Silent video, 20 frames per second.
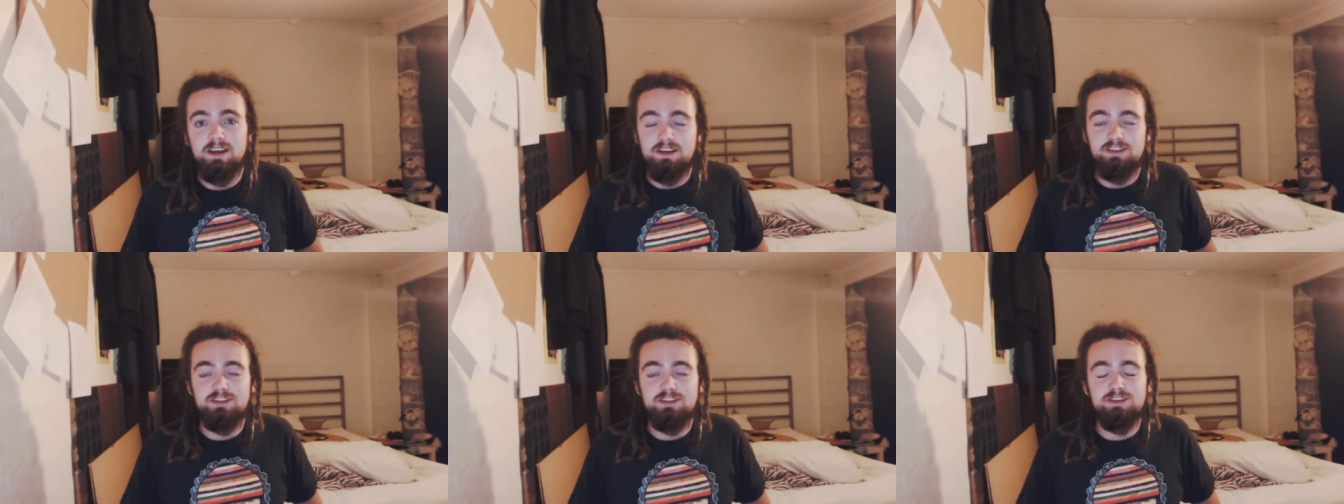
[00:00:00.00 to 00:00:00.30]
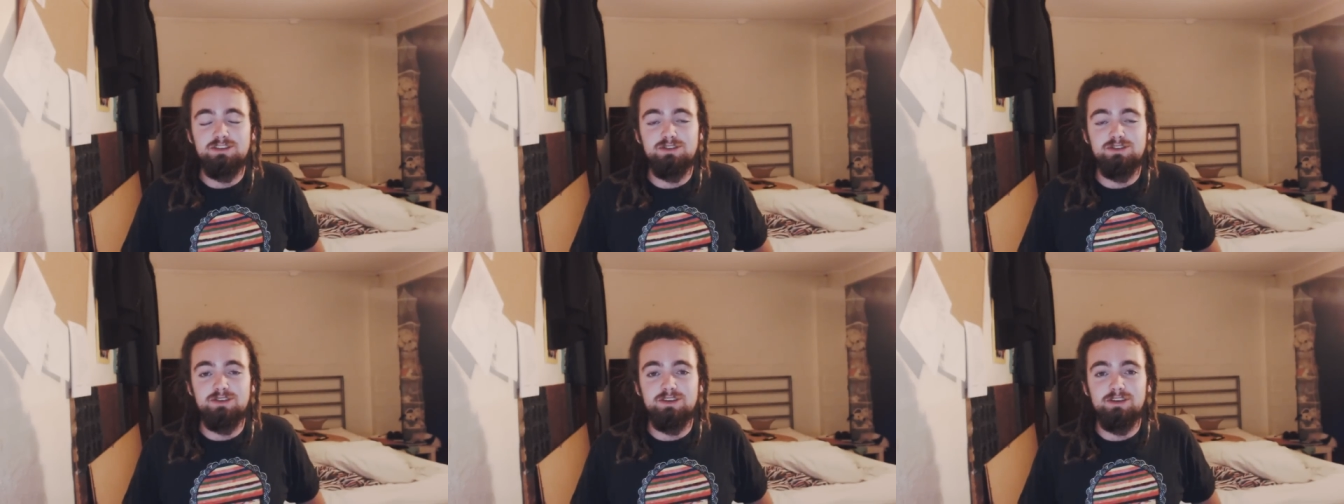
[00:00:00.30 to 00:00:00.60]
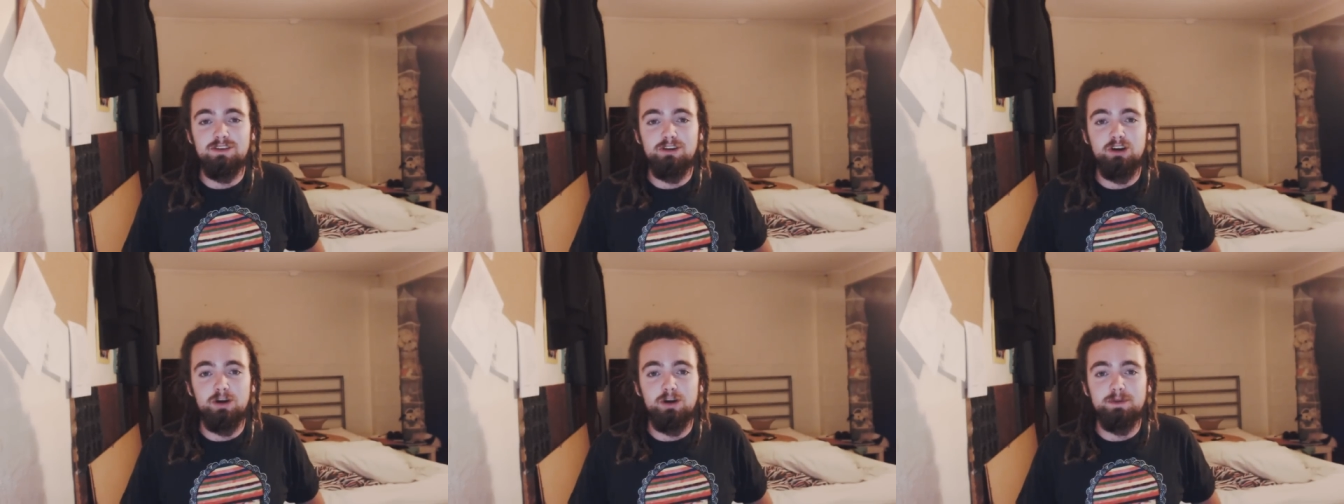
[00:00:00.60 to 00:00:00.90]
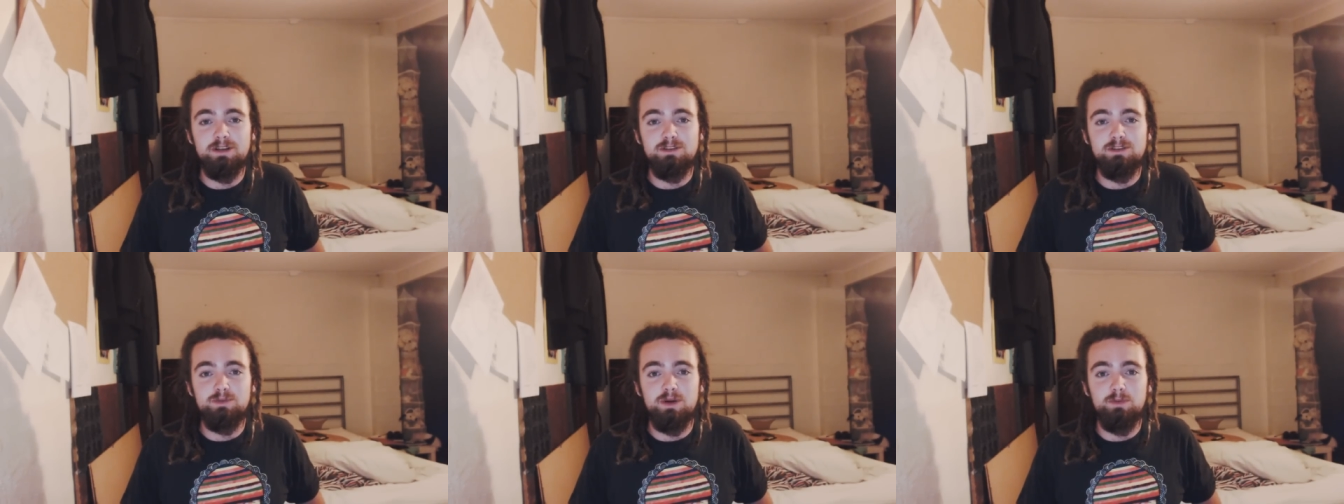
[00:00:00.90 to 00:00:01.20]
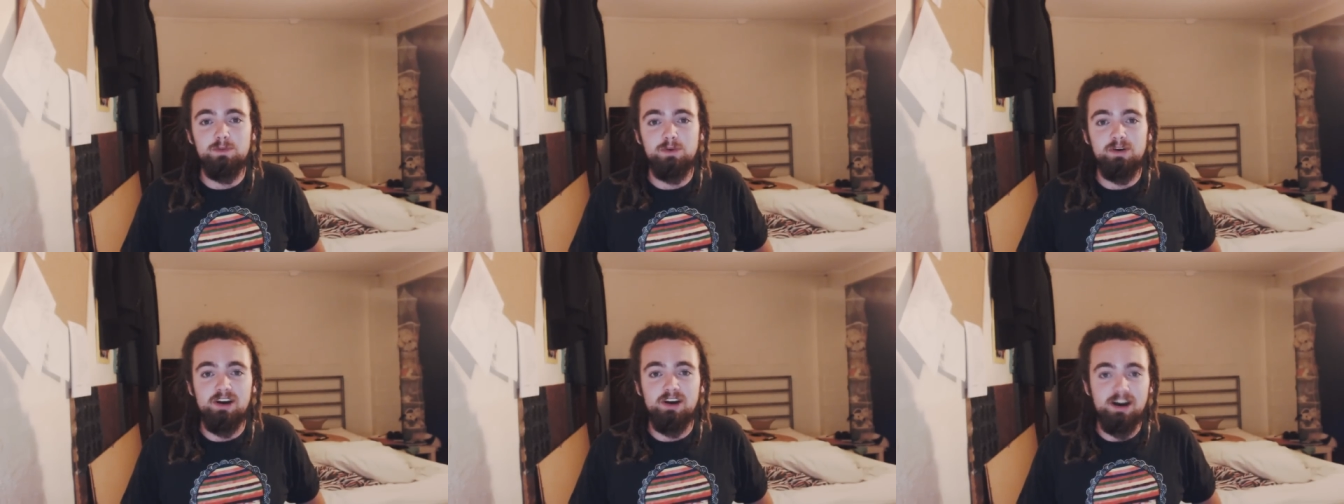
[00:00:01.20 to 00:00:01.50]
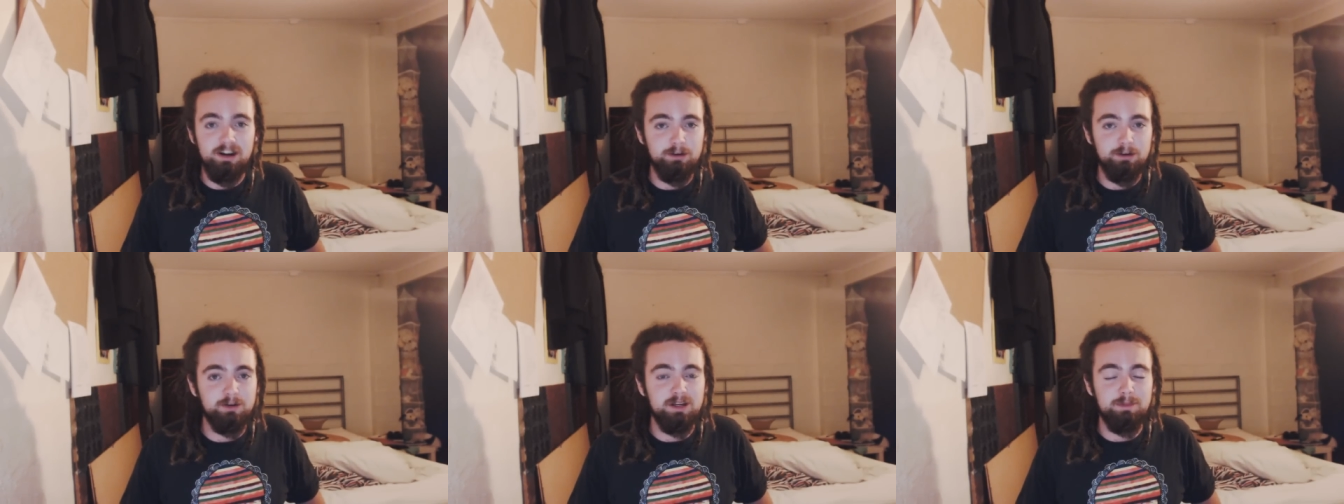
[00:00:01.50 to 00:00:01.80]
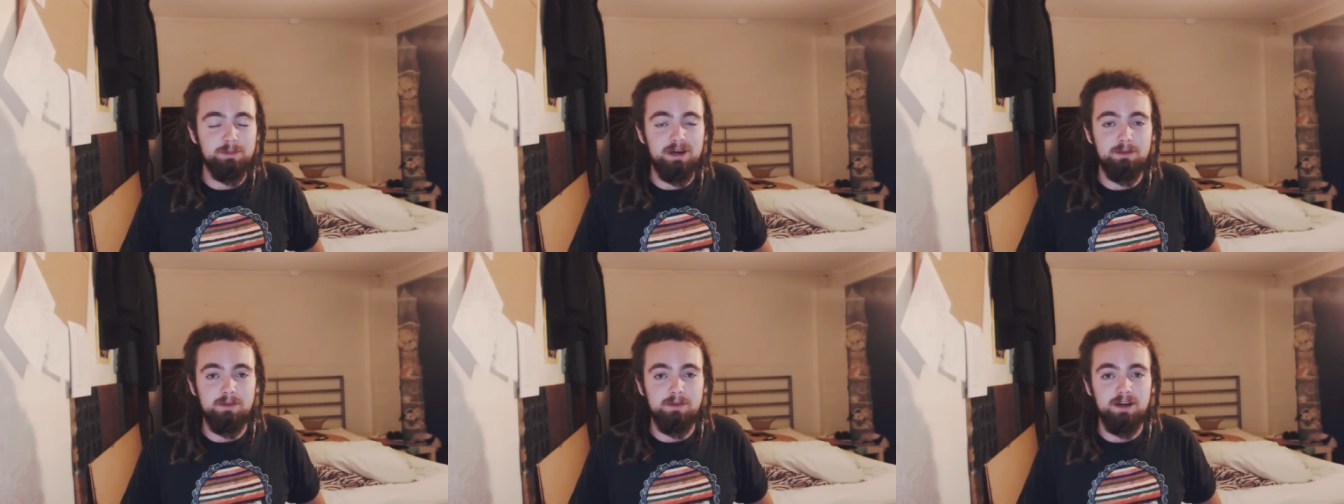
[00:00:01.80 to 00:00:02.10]
see you soon in the comments when we're
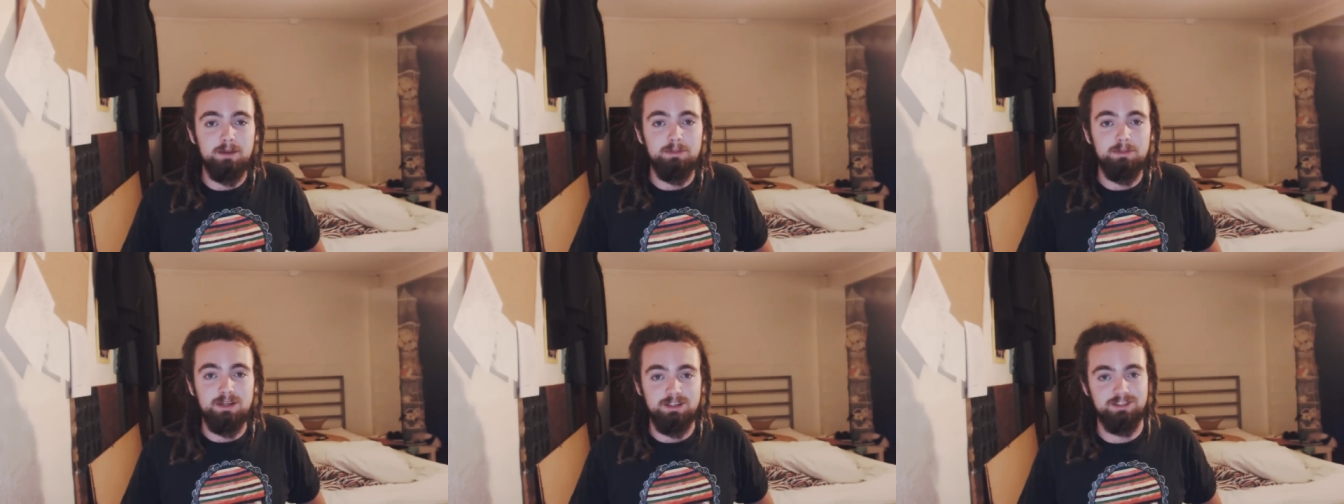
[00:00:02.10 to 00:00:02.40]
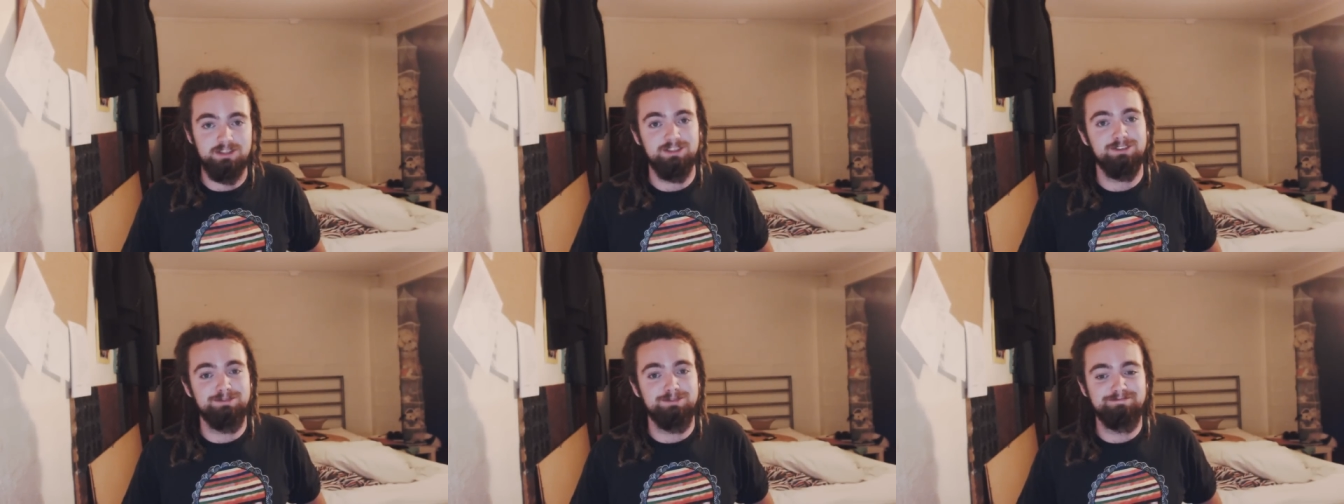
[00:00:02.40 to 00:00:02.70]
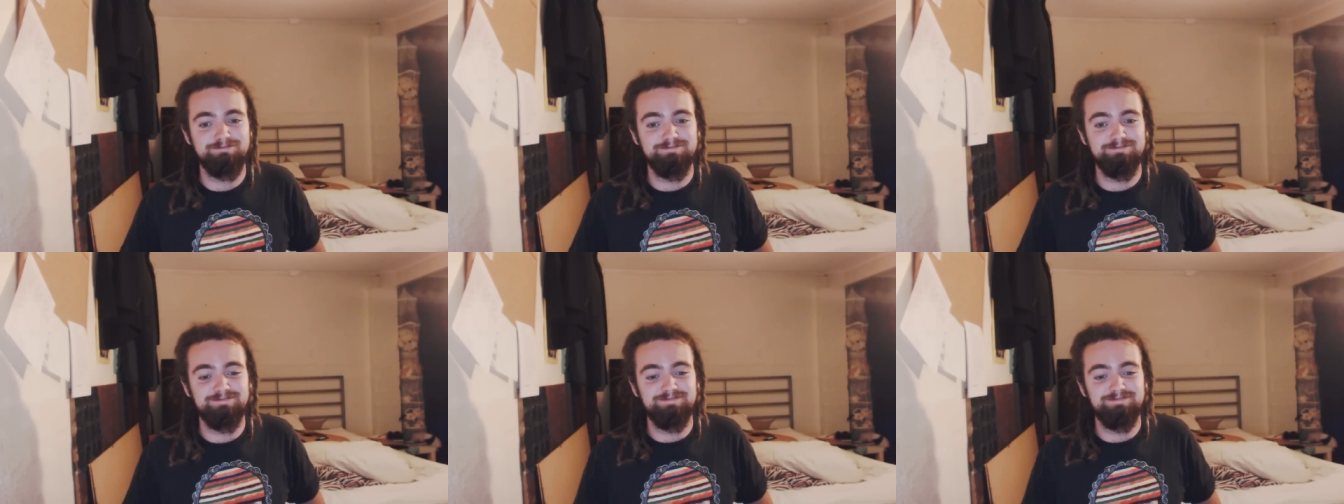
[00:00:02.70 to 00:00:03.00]
arguing about my opinions.